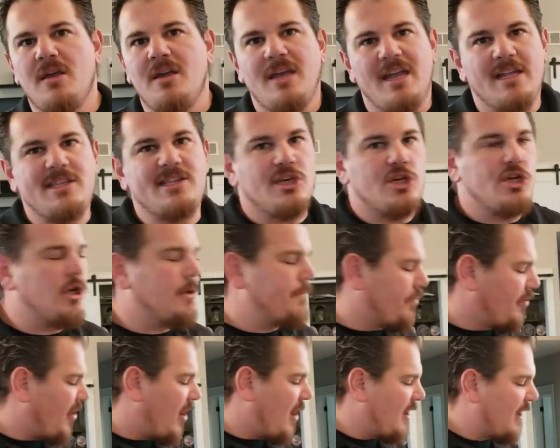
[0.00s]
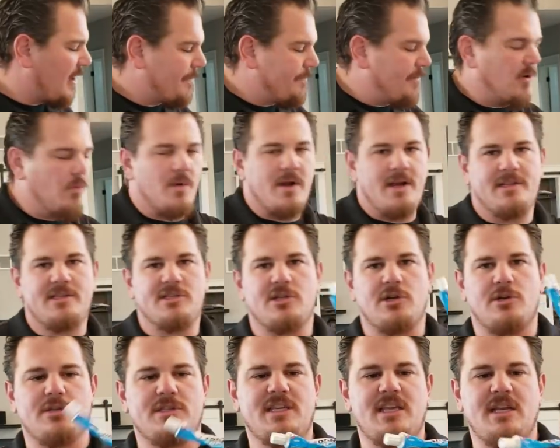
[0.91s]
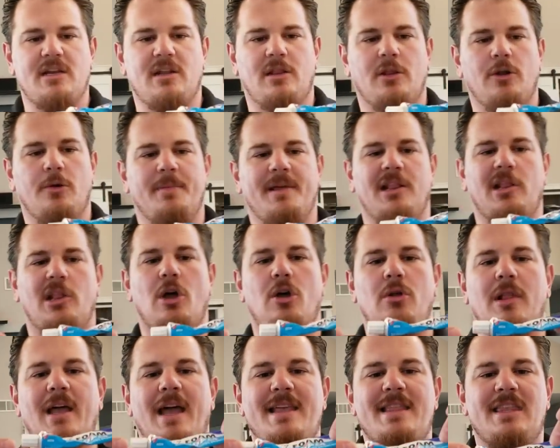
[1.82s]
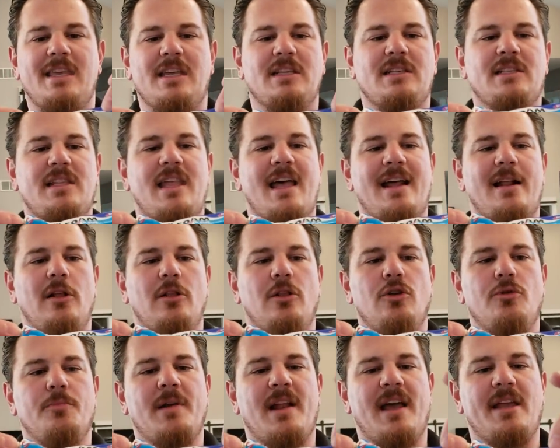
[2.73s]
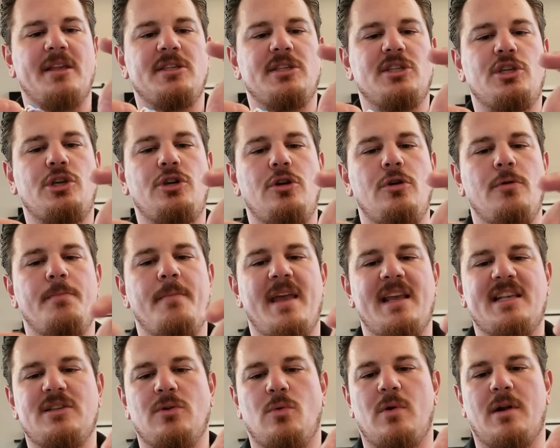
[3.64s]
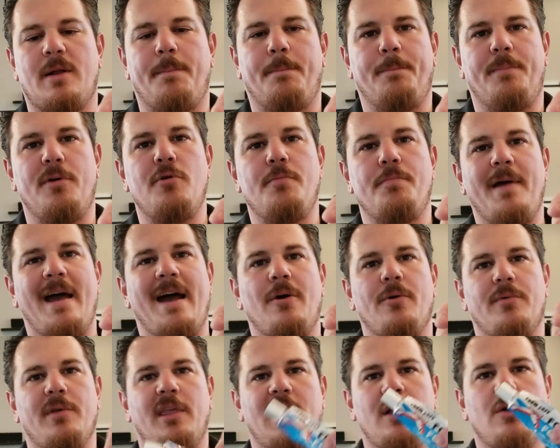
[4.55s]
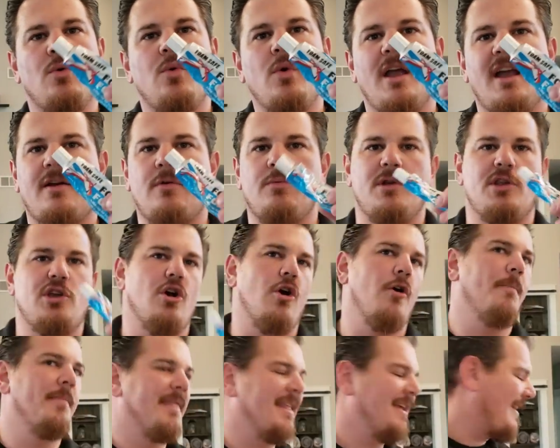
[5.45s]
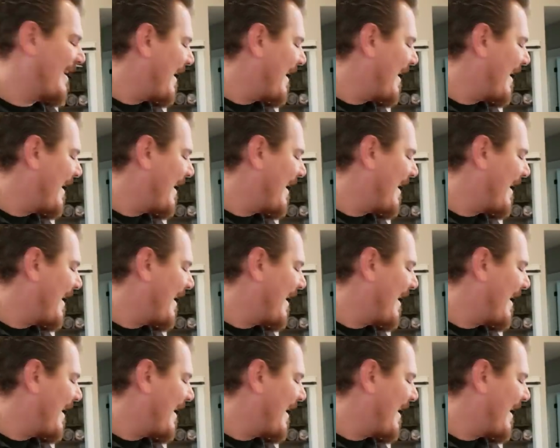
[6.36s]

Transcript: It's a good product, but when it starts getting a little bit low like this, that aluminized tube makes it want to poop out really quick when you open the